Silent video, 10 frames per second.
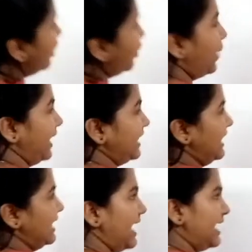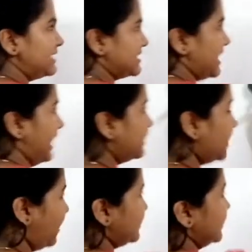When a light
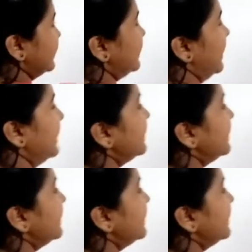encounters an